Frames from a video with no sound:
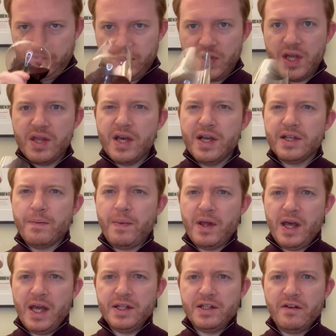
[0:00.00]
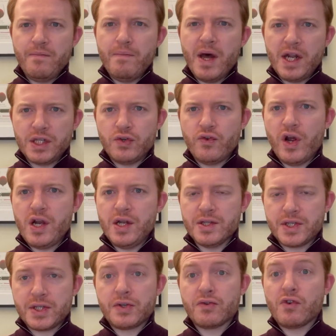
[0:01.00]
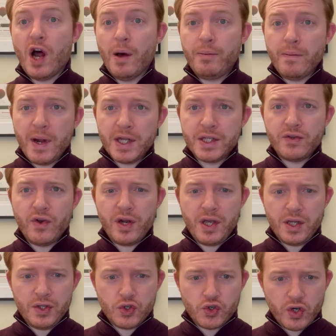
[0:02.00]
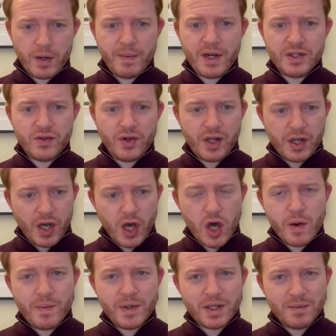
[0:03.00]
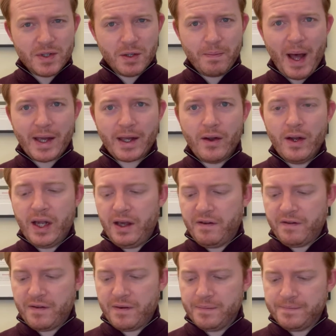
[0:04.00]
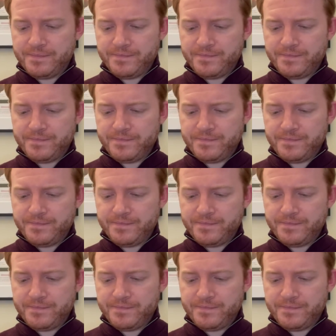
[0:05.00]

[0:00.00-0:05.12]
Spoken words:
Then there's a bit of hint of Mediterranean scrub, Mediterranean, dried Mediterranean herbs, some tobacco leaf.